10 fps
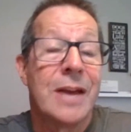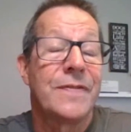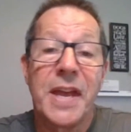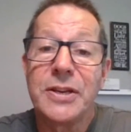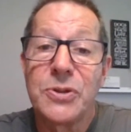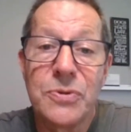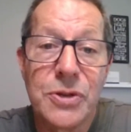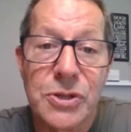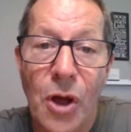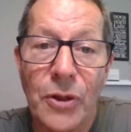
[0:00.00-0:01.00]
They do
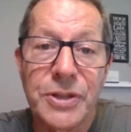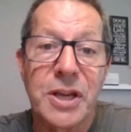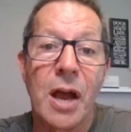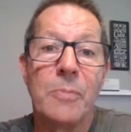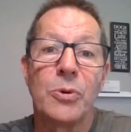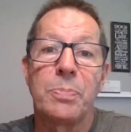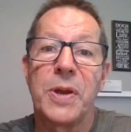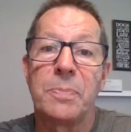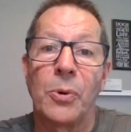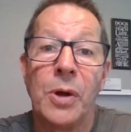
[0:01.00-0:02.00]
this all the time with
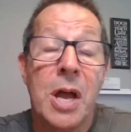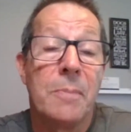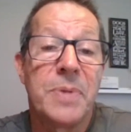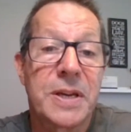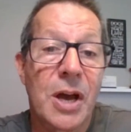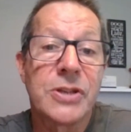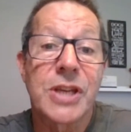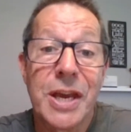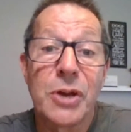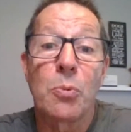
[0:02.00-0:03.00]
people because
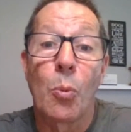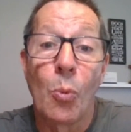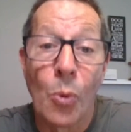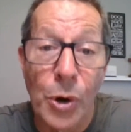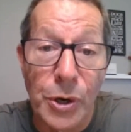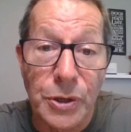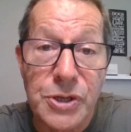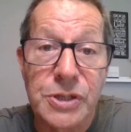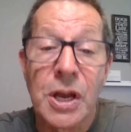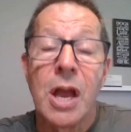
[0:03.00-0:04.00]
it
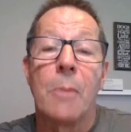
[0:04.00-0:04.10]
works.